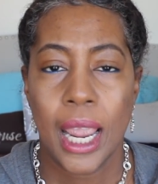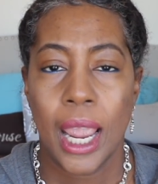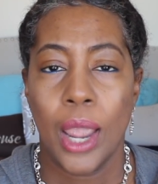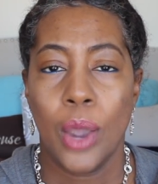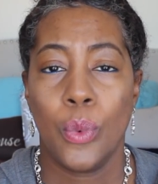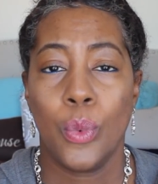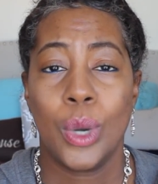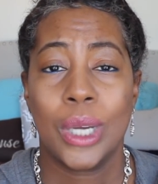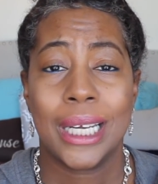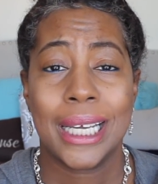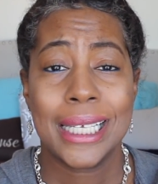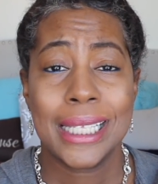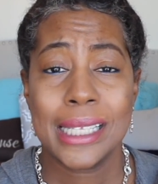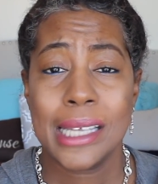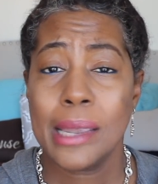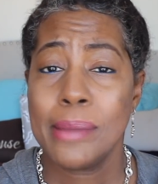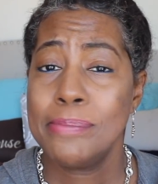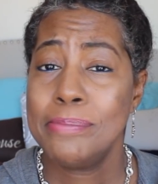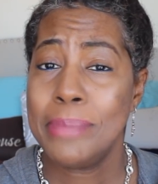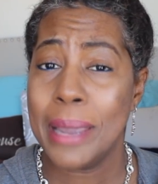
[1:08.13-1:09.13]
And when I
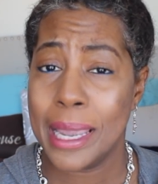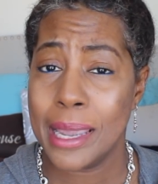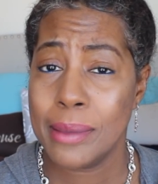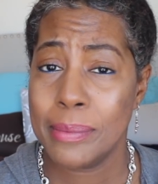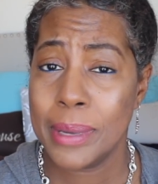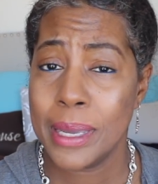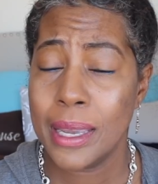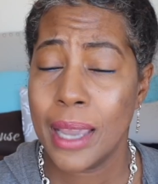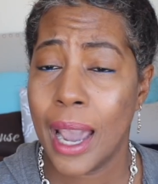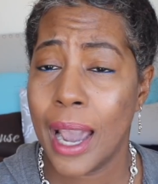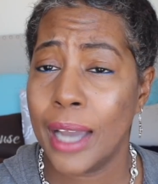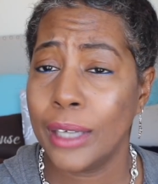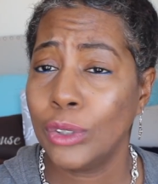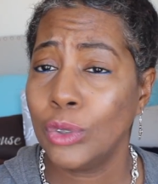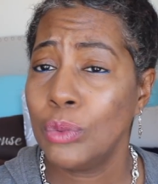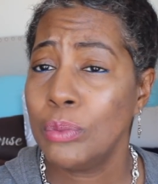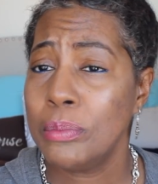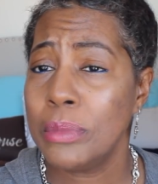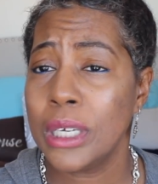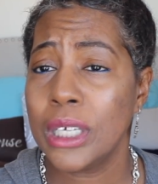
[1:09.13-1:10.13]
say baby, I
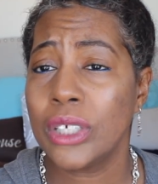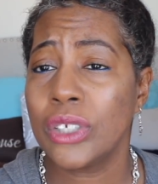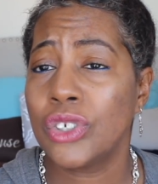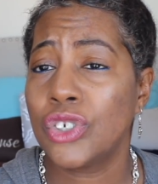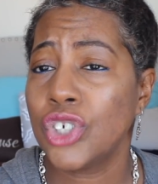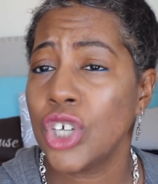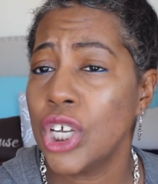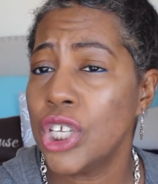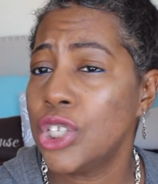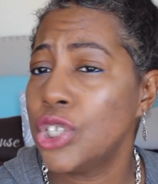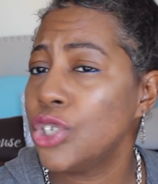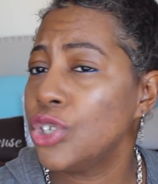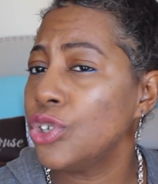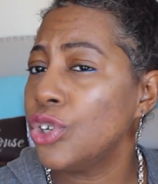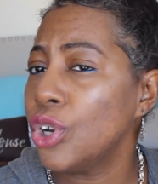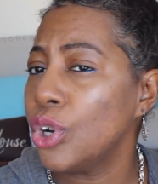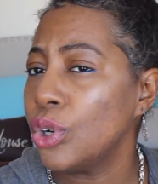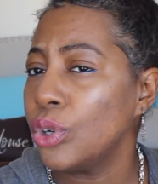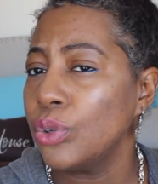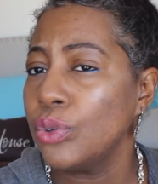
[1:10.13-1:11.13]
don't mean just,
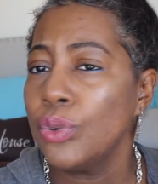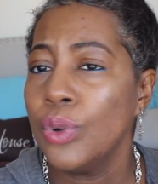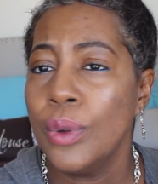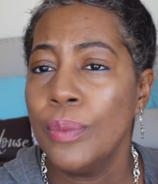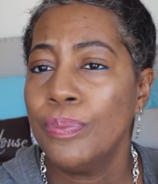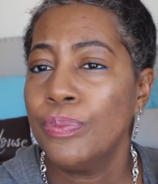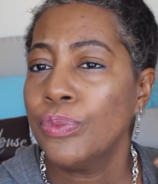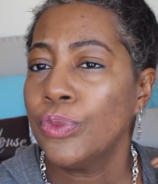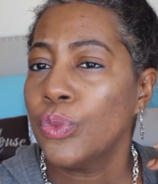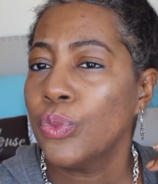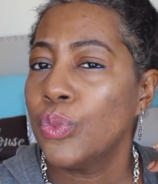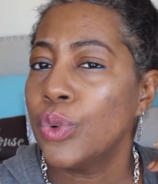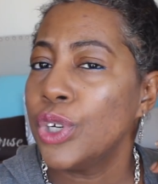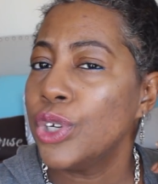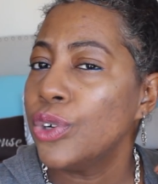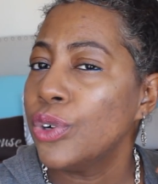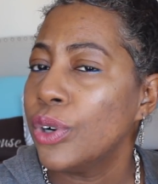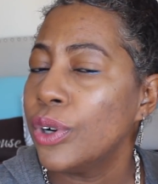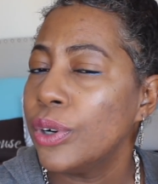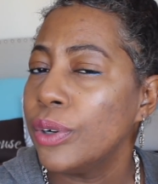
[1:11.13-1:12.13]
when
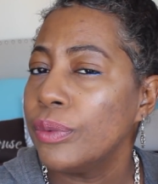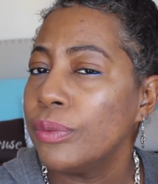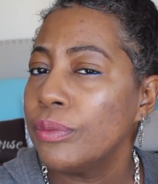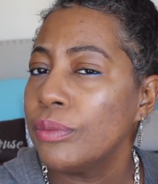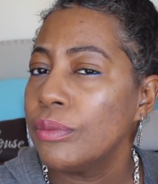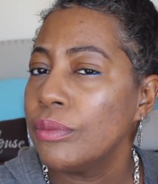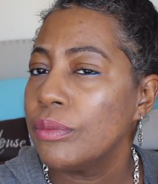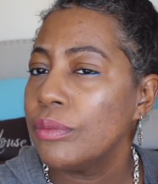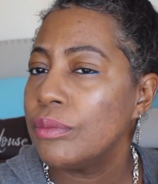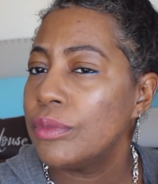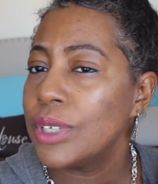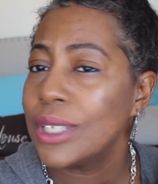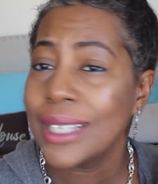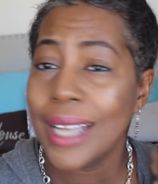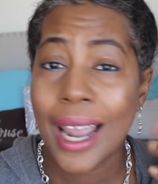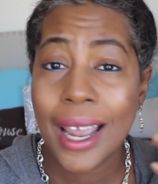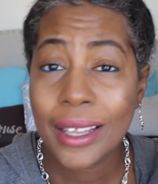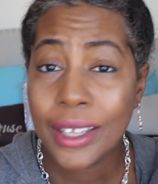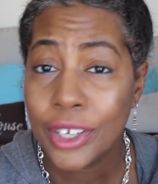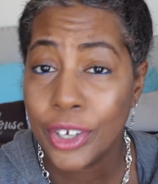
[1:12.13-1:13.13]
you're
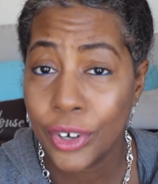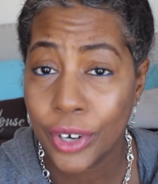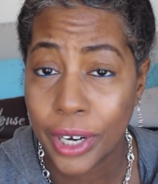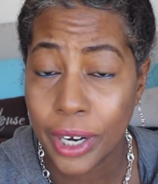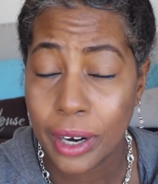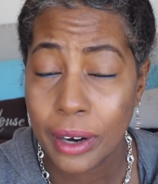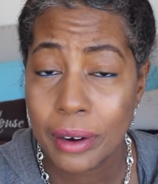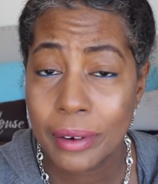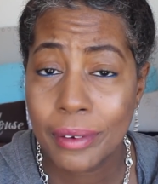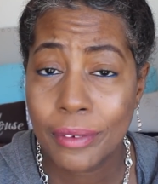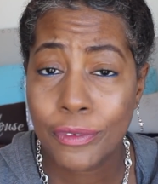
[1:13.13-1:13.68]
styling your hair.